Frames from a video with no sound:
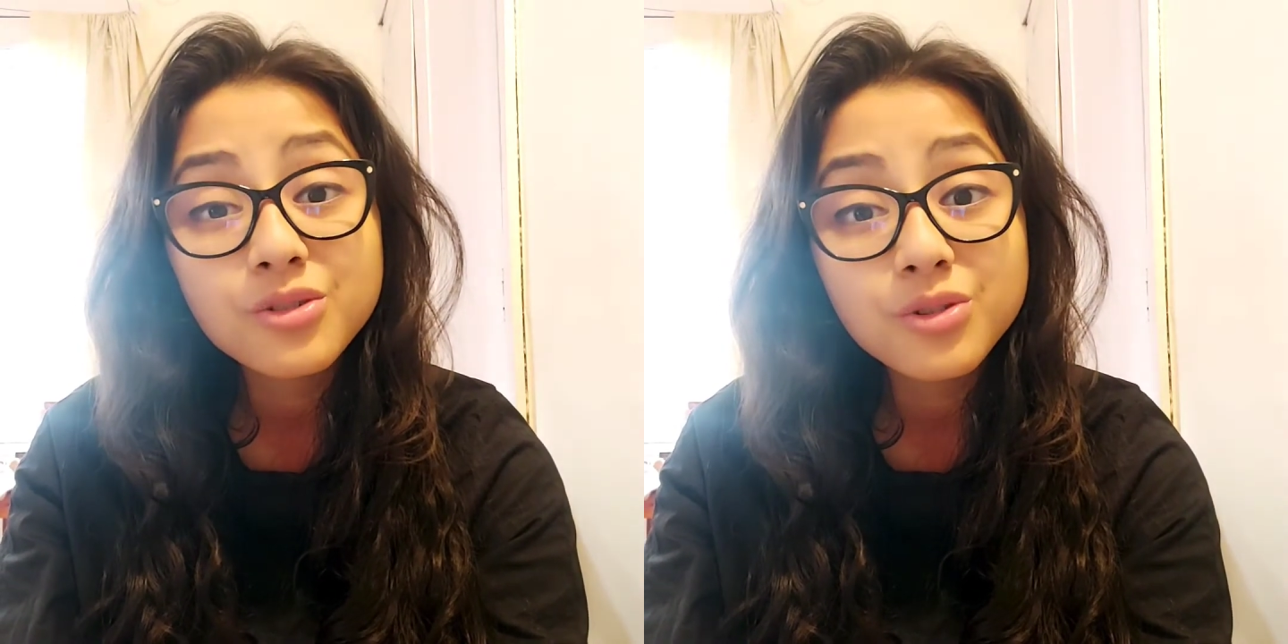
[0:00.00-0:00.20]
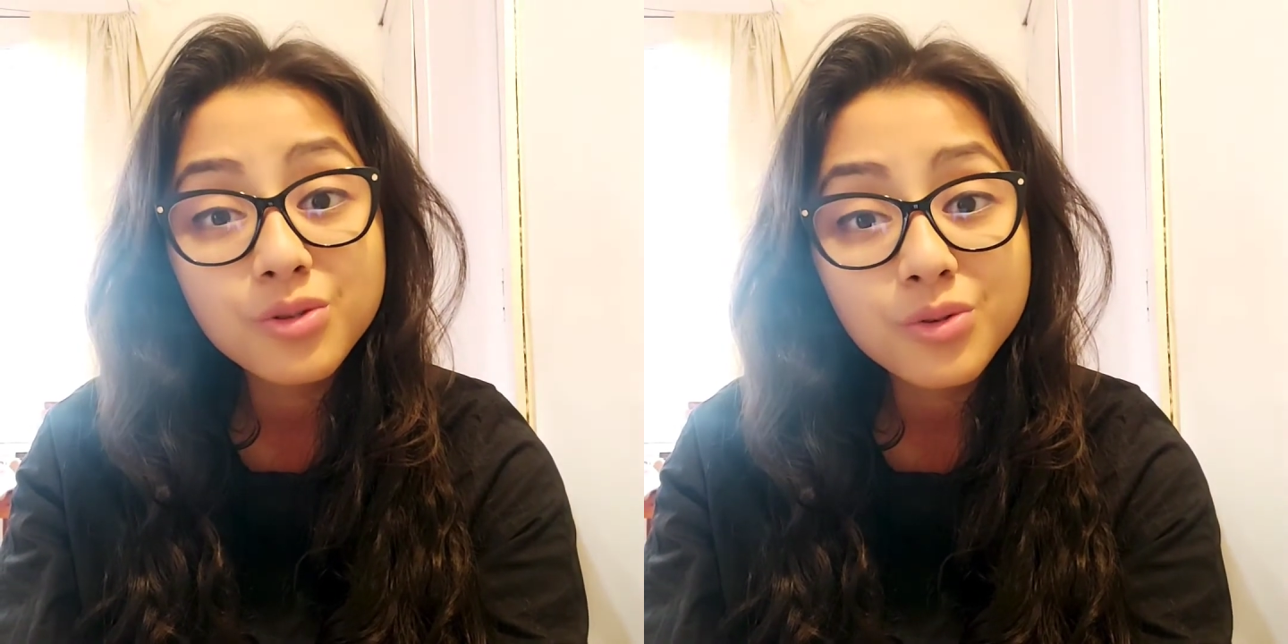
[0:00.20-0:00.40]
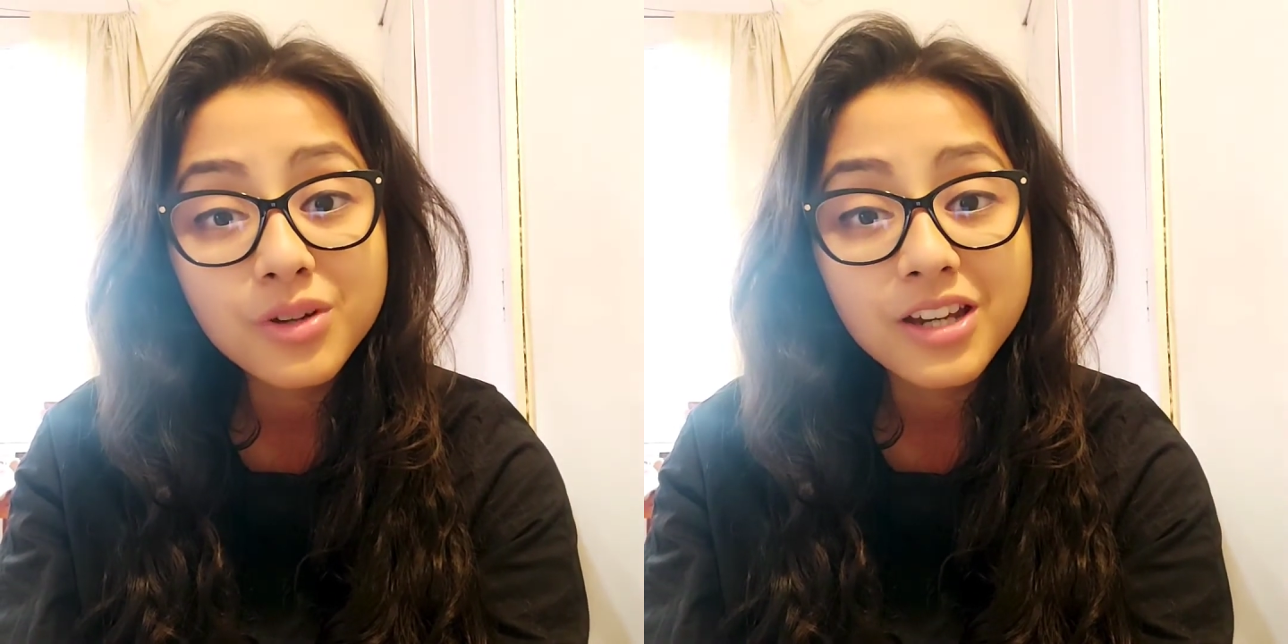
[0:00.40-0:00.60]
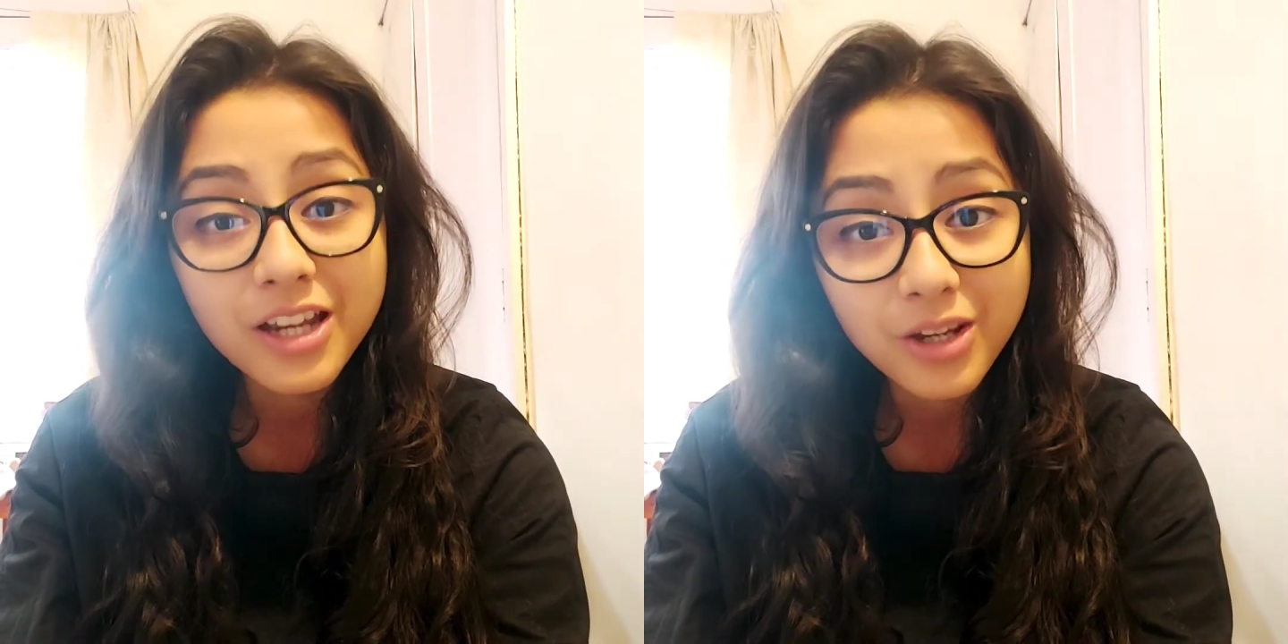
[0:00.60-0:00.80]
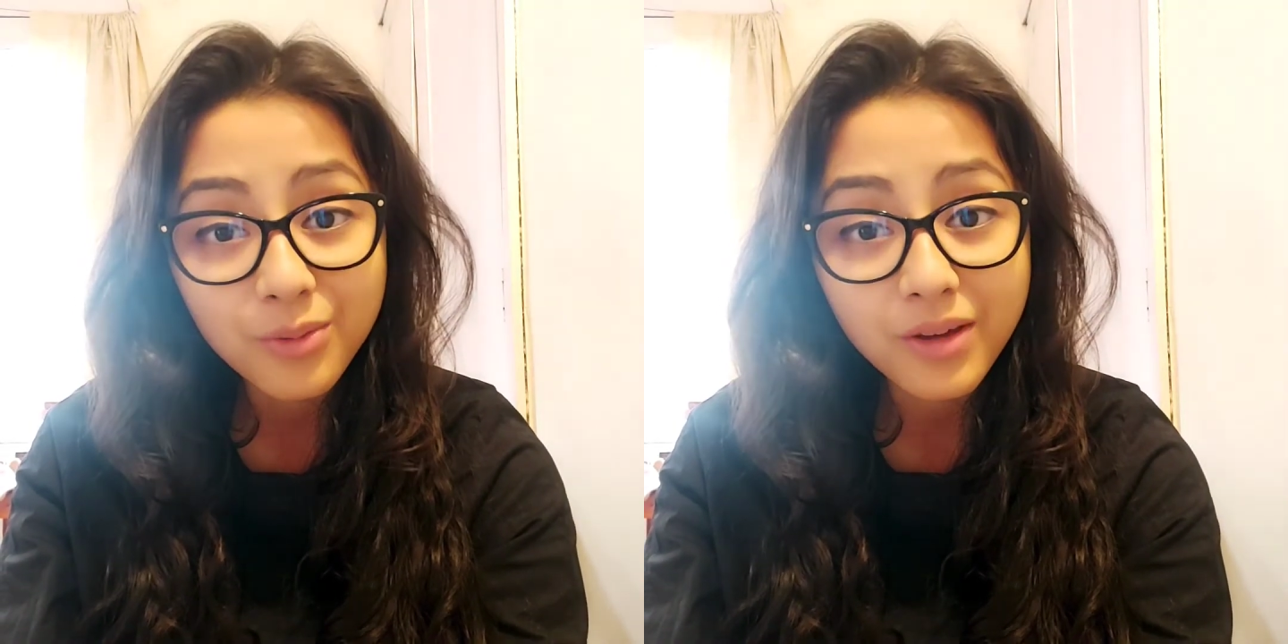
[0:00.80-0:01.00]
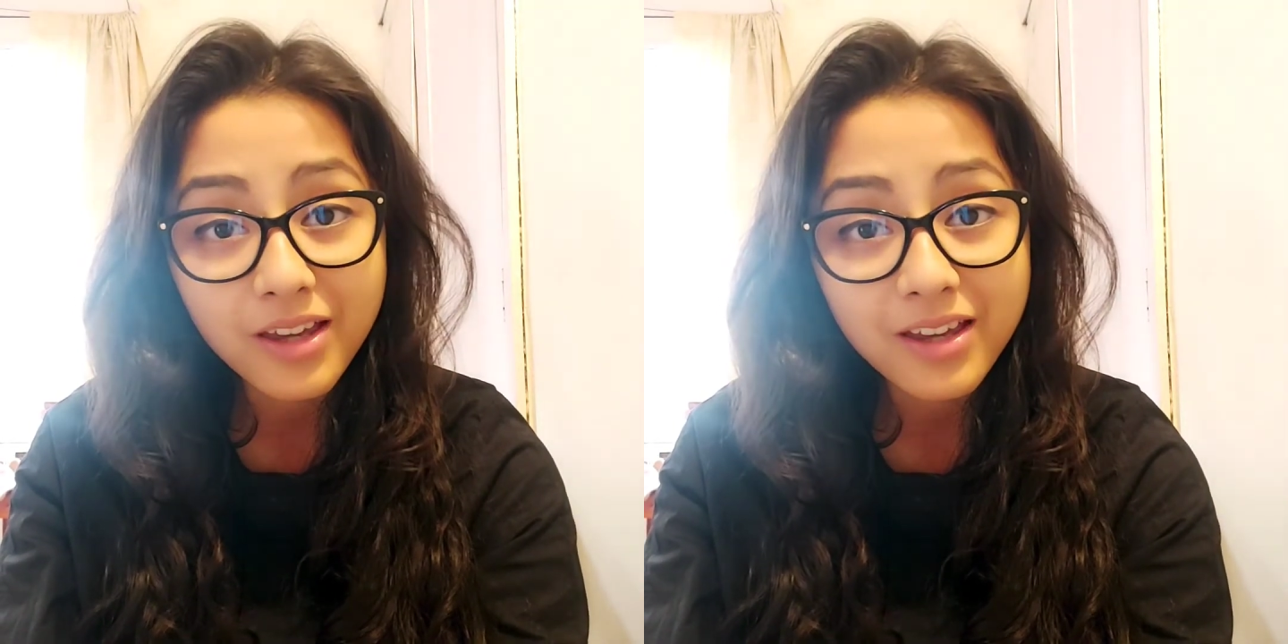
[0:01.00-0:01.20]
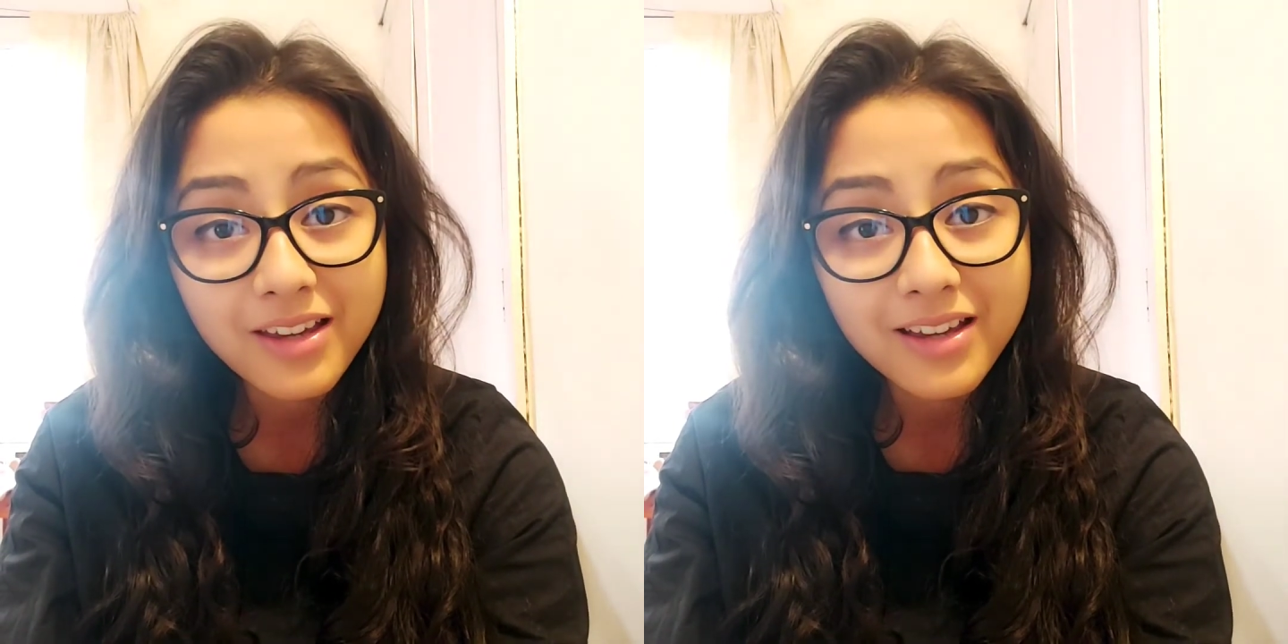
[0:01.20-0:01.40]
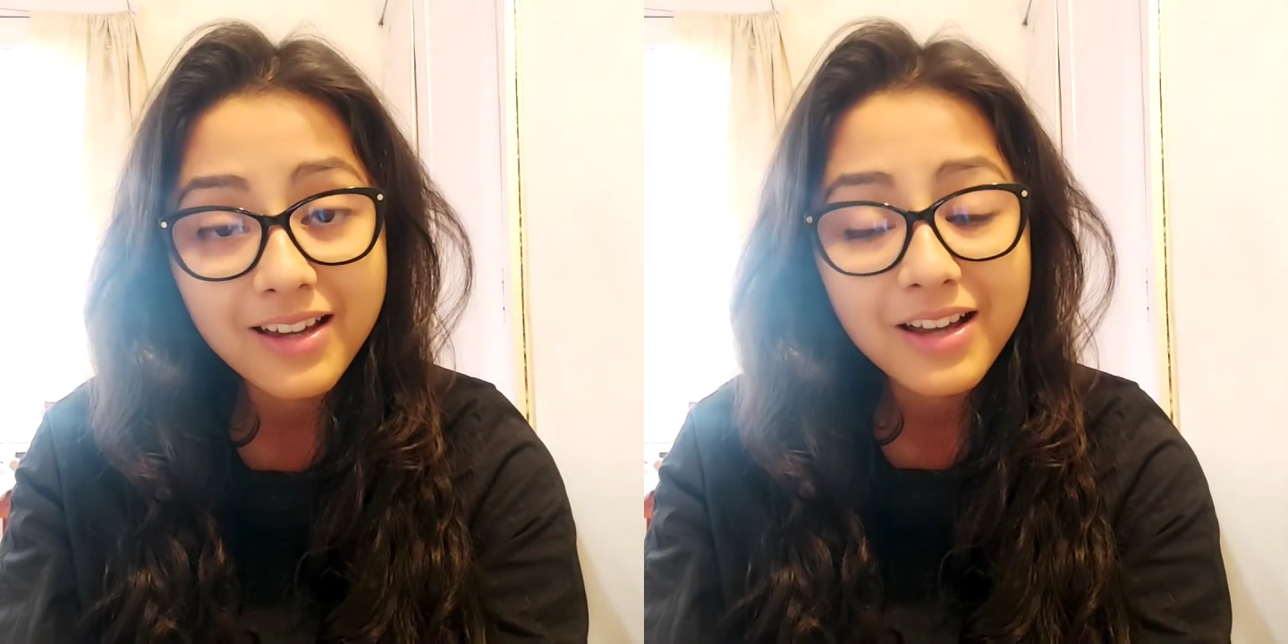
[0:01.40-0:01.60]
You do it anyway.